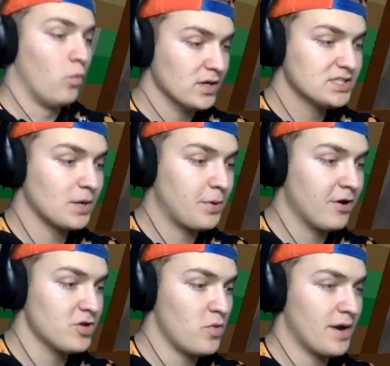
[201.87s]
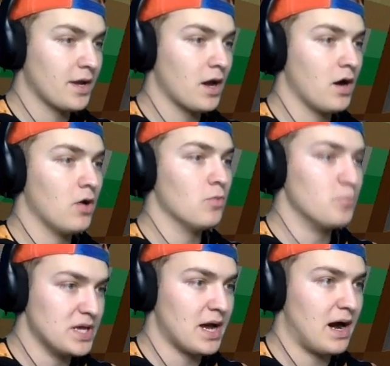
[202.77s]
Once up here, you want to go
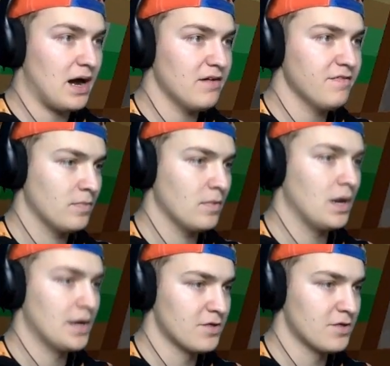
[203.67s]
beehive, another